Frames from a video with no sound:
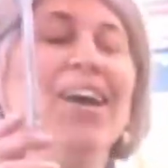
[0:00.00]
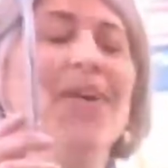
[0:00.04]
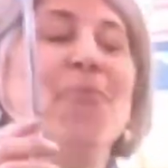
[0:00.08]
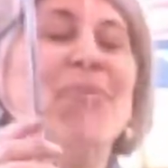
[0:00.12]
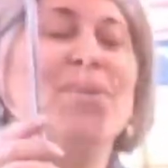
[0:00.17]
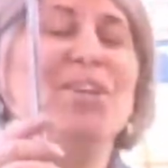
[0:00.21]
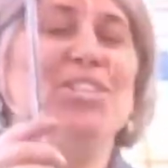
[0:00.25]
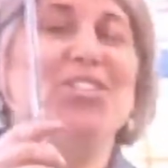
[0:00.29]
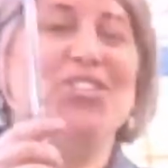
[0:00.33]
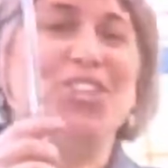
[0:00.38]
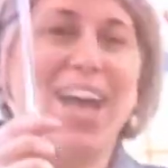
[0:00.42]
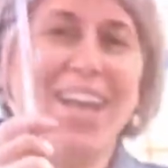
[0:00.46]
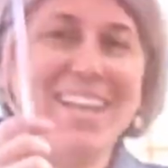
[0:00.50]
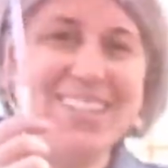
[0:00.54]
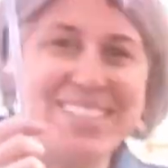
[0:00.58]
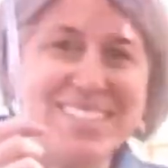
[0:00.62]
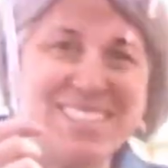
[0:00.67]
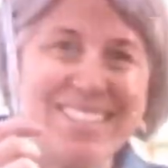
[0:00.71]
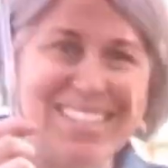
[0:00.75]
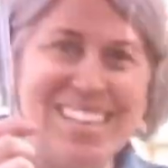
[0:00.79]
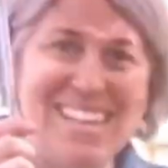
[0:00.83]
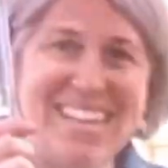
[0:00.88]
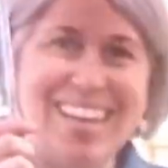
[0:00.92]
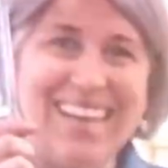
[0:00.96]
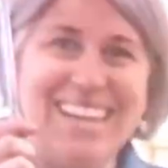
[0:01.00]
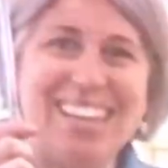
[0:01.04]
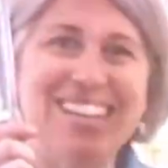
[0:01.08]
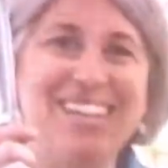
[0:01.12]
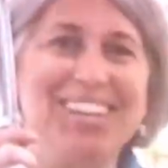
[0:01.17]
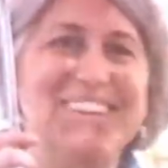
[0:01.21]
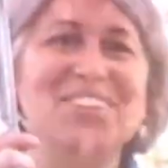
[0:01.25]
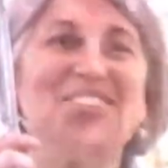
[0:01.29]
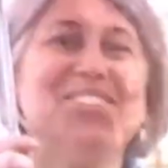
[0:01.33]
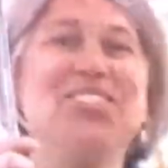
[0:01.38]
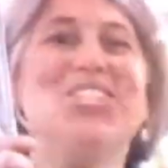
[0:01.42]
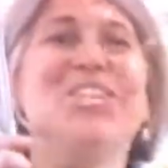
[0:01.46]
We just need
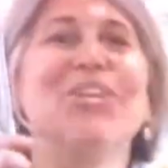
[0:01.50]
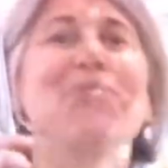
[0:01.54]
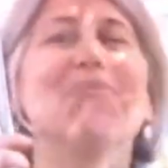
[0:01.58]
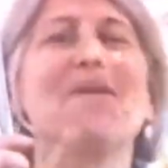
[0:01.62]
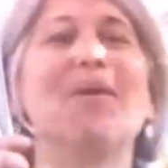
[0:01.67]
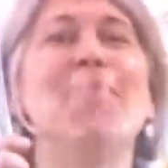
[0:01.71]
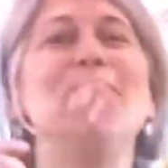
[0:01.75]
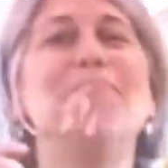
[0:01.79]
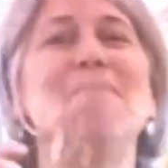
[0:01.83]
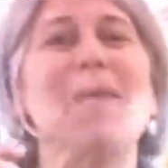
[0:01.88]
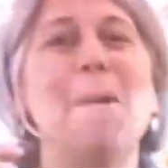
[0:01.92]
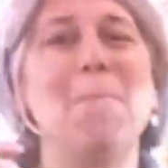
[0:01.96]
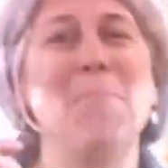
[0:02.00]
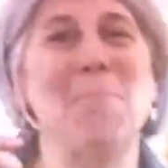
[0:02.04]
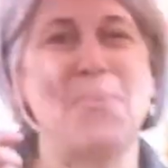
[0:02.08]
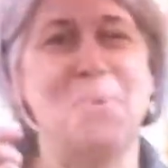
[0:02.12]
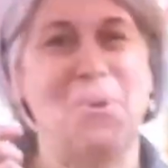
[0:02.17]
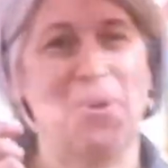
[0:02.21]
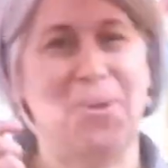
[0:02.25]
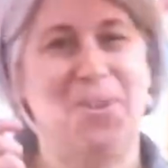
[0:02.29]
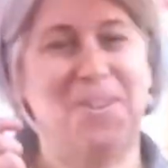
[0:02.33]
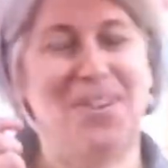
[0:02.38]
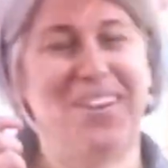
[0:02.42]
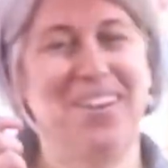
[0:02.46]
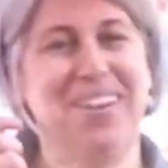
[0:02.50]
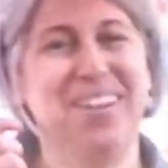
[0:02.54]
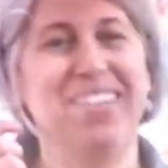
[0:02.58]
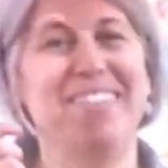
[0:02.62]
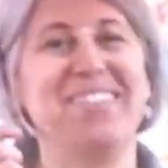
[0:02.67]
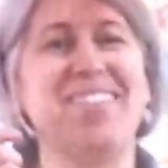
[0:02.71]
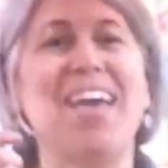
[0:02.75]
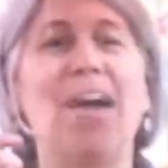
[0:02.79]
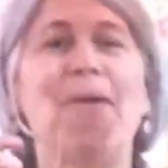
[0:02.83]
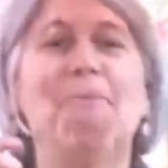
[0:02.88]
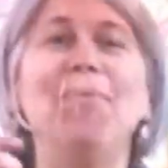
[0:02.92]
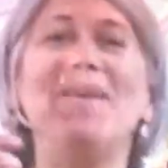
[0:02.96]
to remember
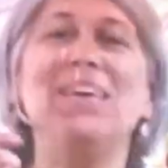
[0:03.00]
that we